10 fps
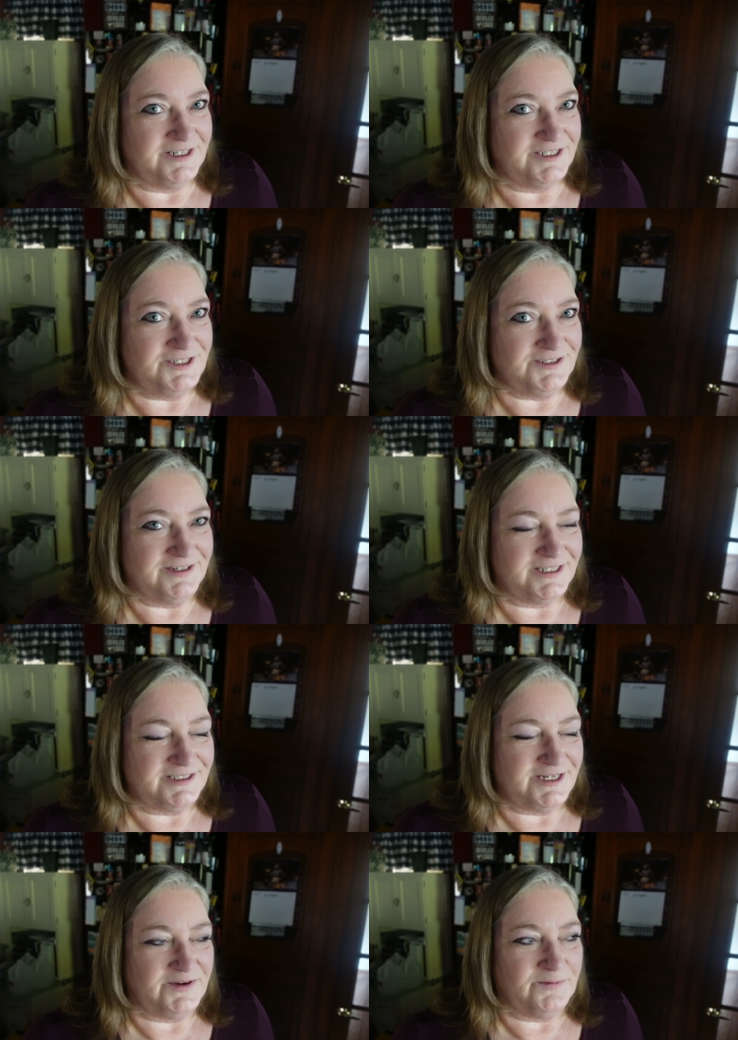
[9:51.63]

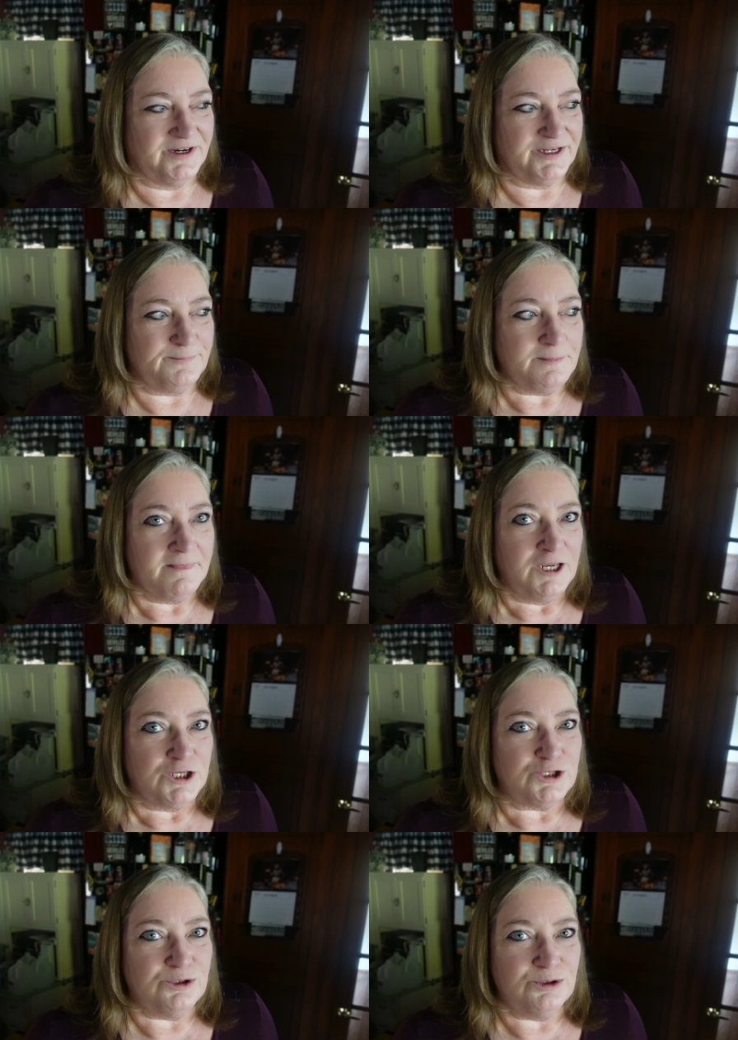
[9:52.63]
interesting one.
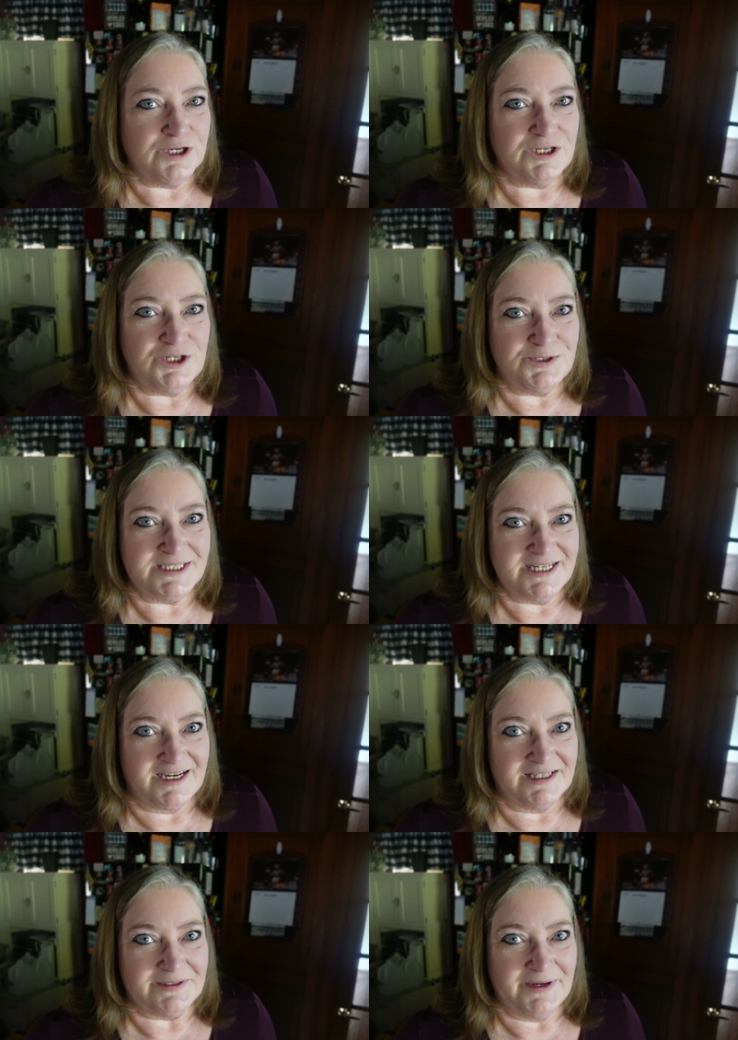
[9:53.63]
You can use
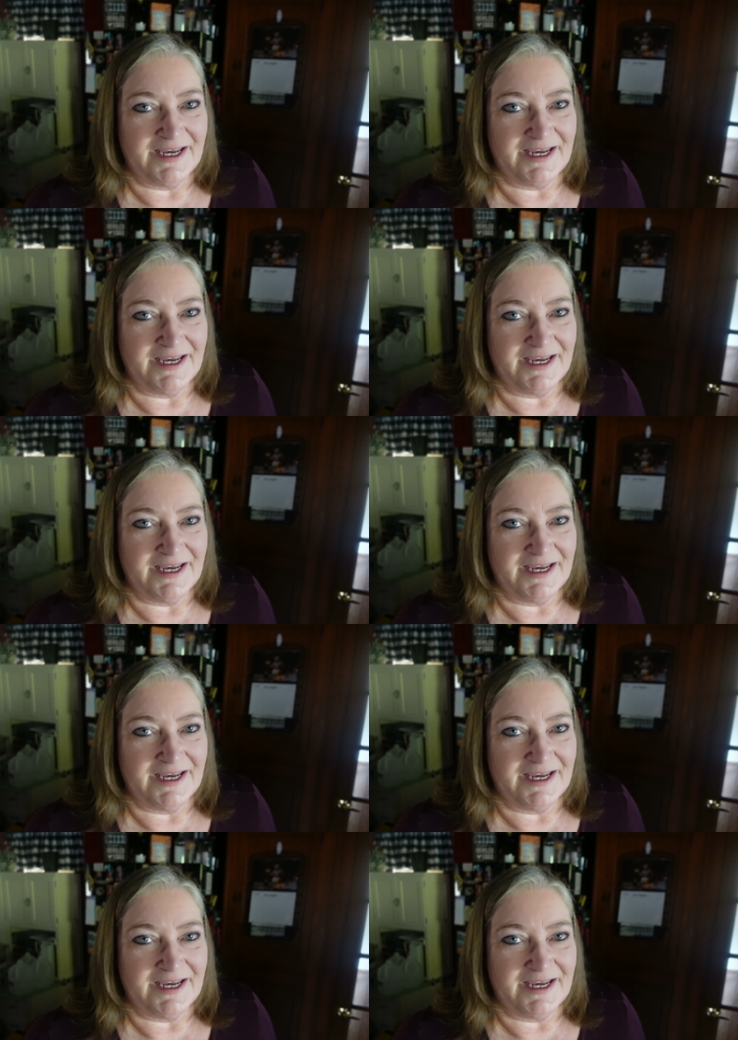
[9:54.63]
tallow